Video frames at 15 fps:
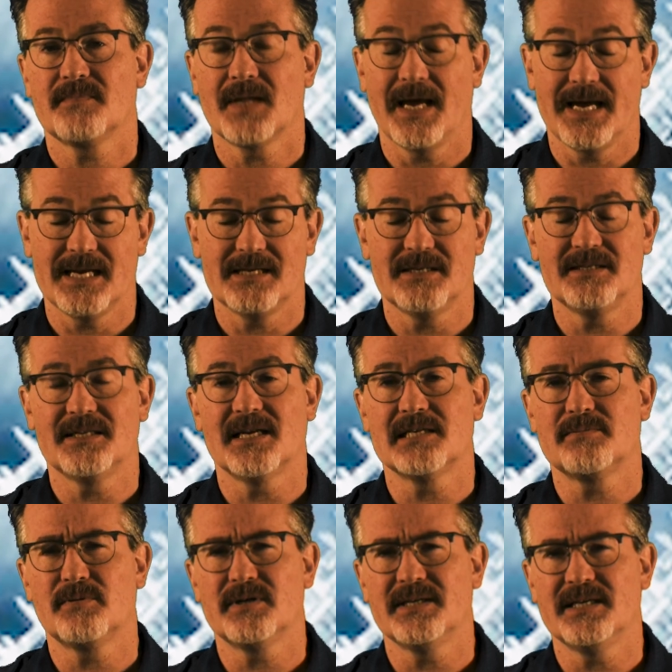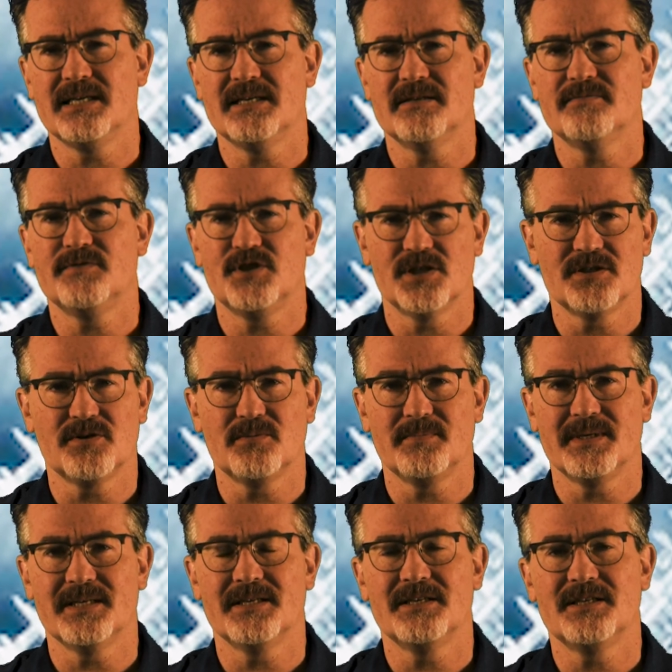and in desperate need of gentle
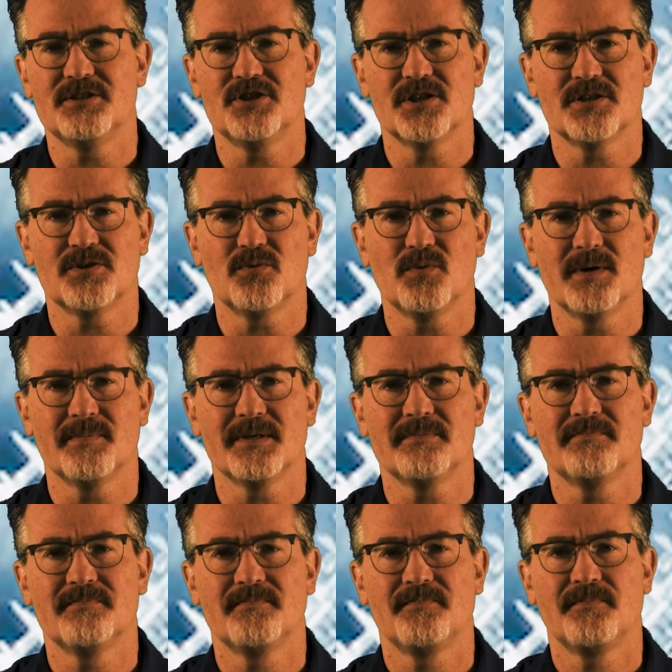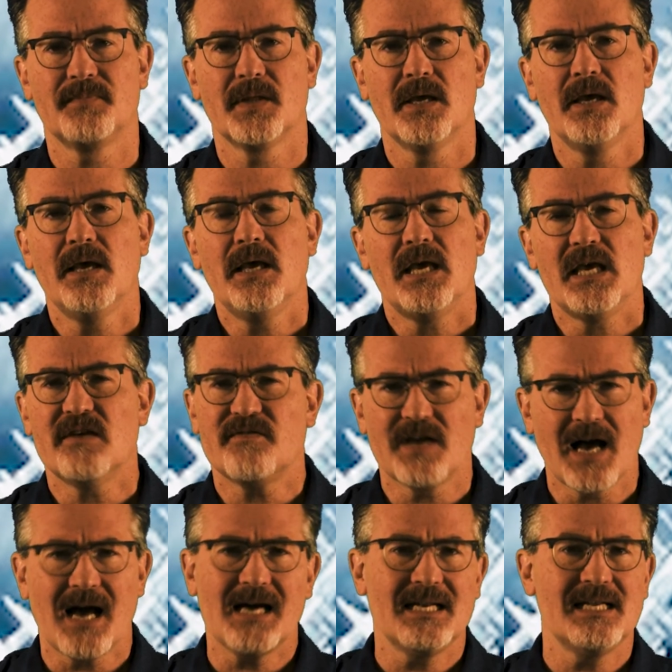men and gentle women. If God